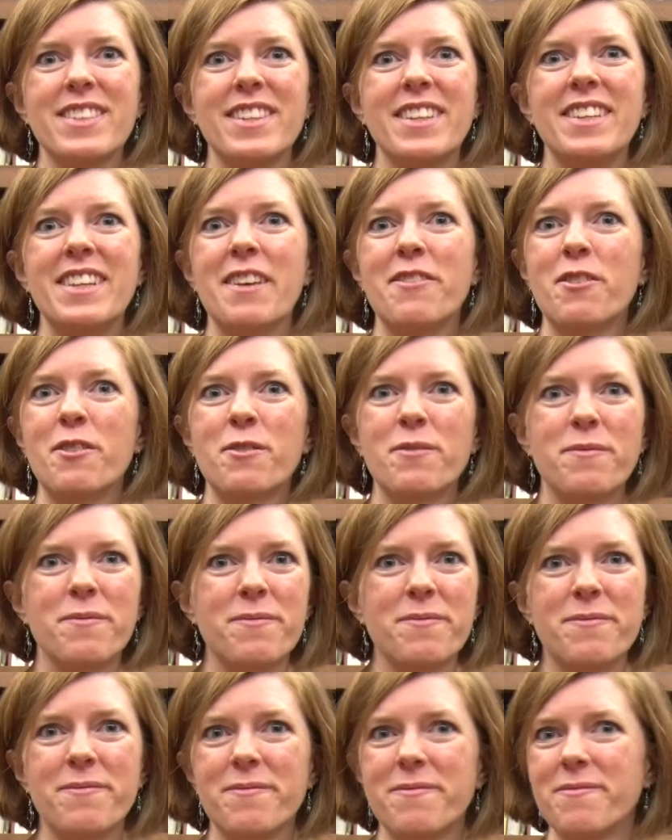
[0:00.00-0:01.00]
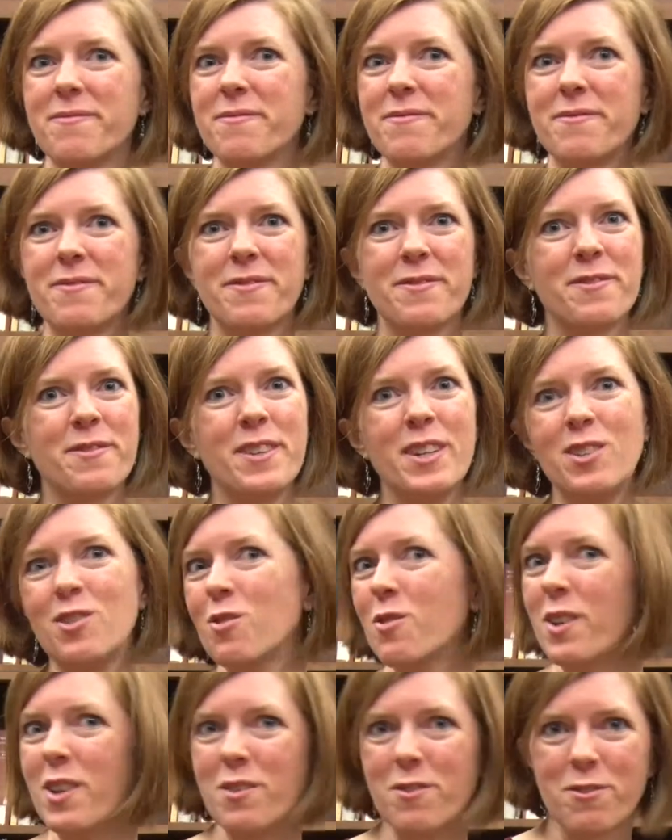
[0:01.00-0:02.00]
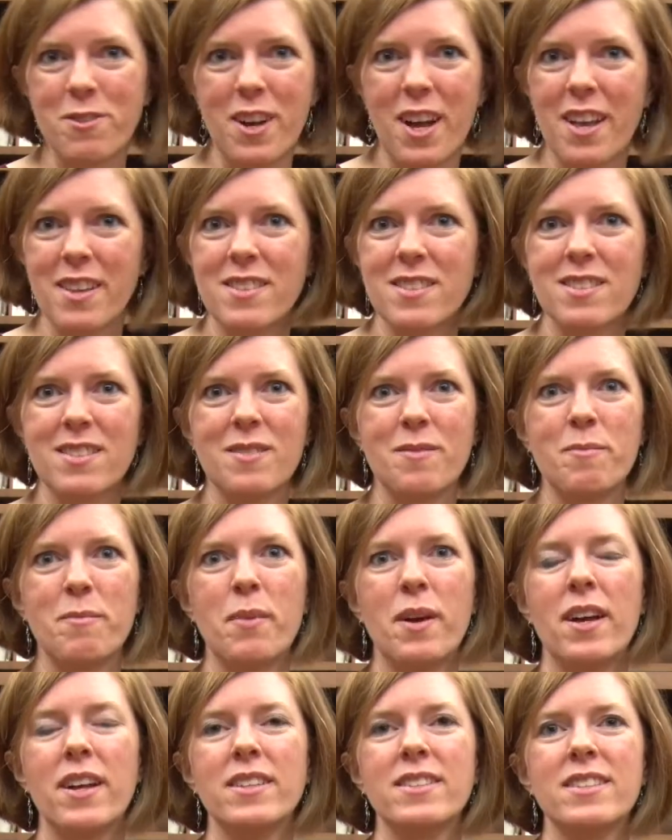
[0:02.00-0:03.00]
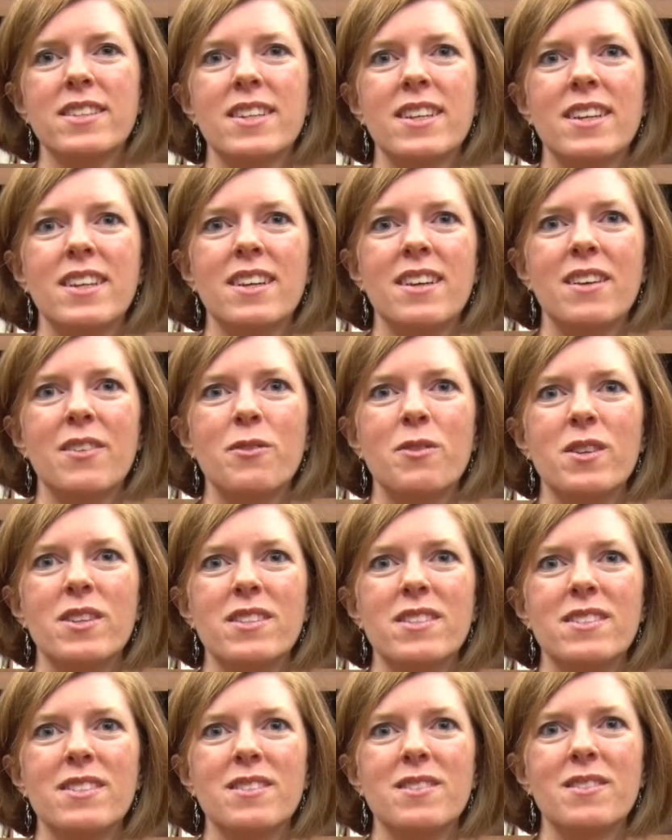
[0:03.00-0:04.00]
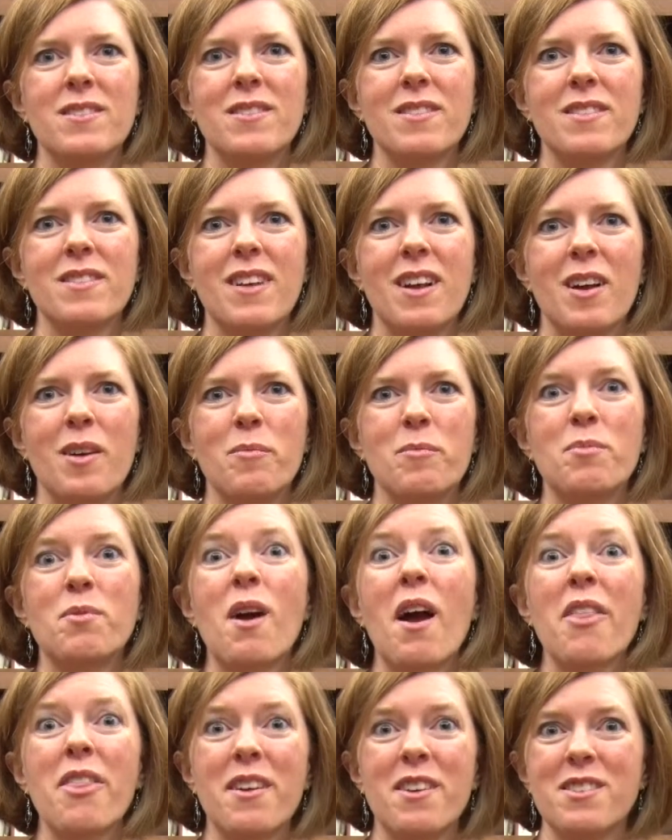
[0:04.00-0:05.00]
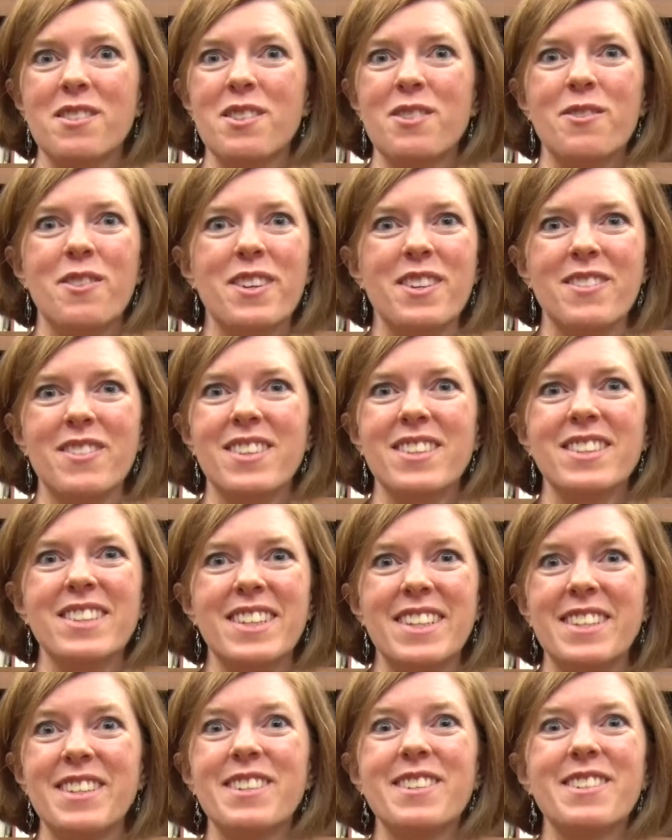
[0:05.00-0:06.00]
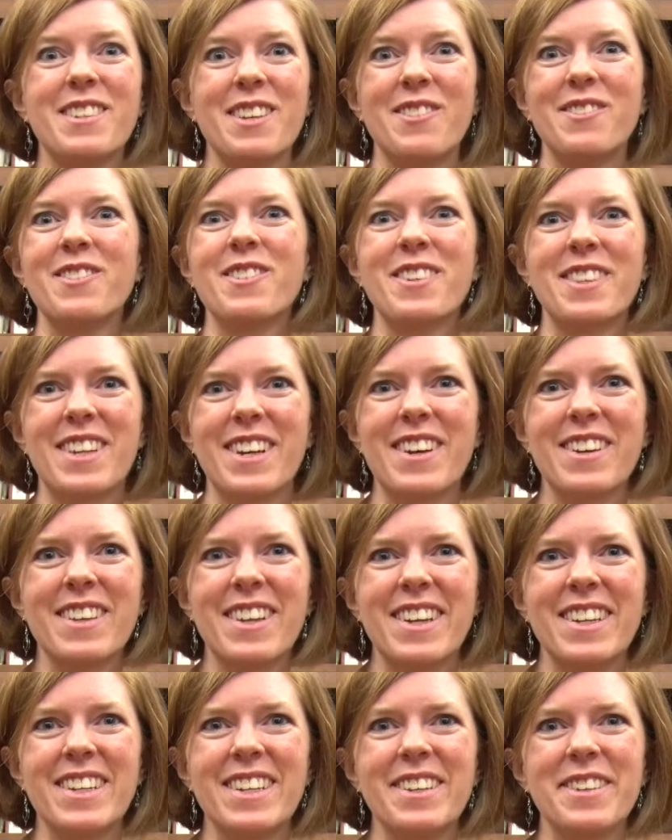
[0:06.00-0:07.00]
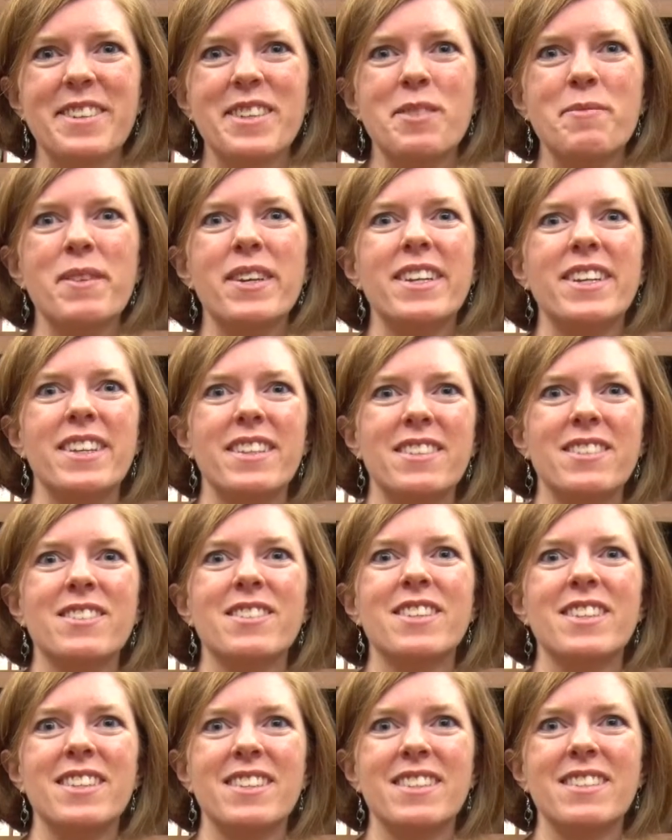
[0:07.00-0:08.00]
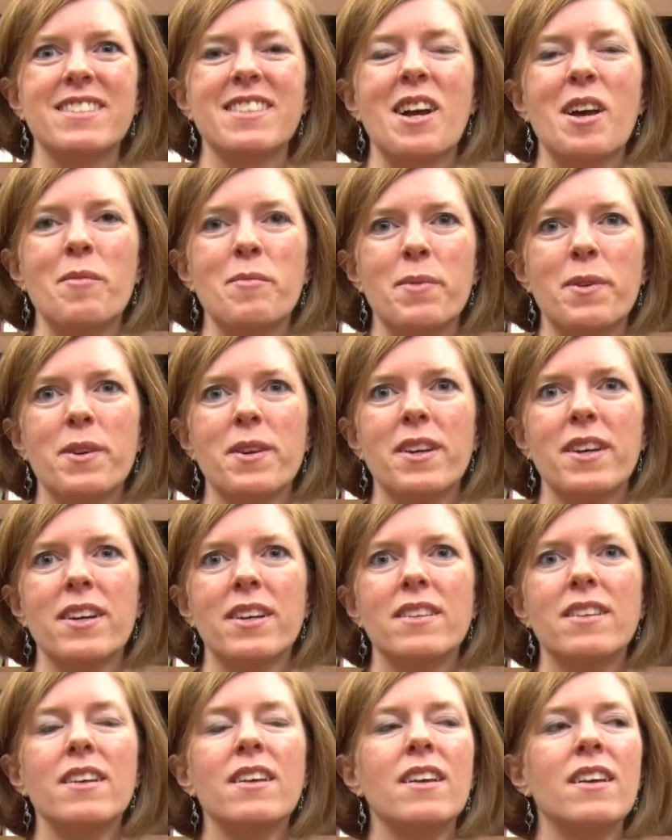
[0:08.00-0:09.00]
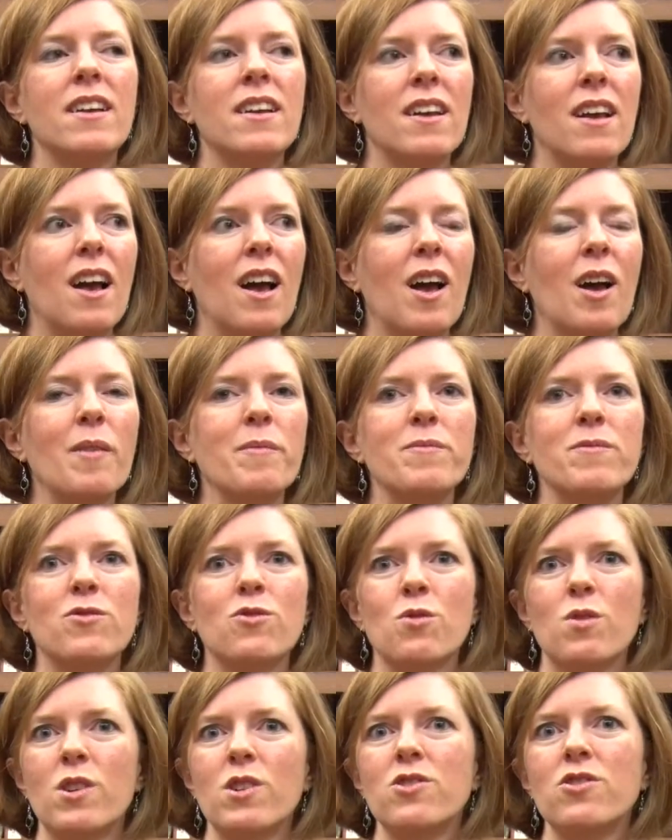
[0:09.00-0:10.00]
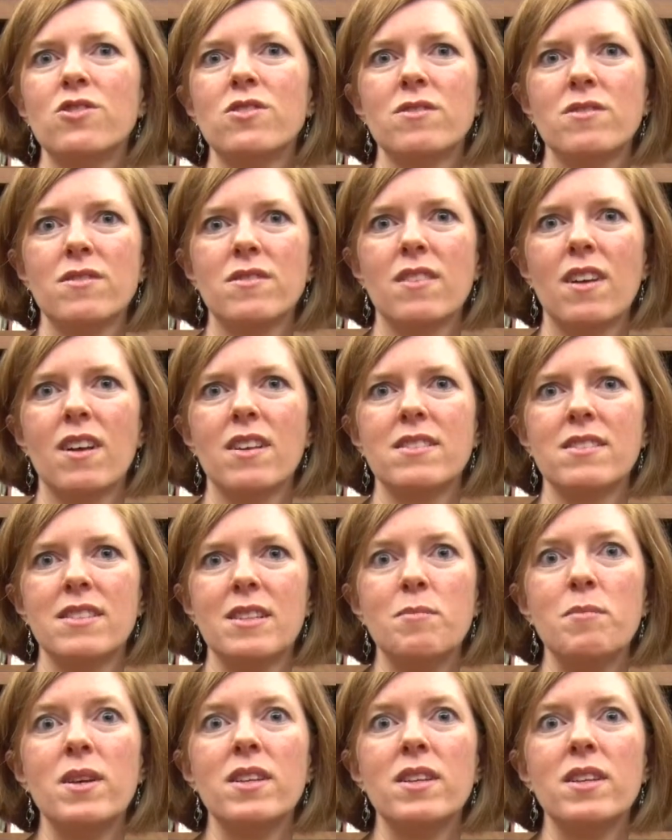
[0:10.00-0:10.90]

He never rejoined Friends, but was brother to one of the leaders of North Carolina Yearly Meeting during this time period, George C.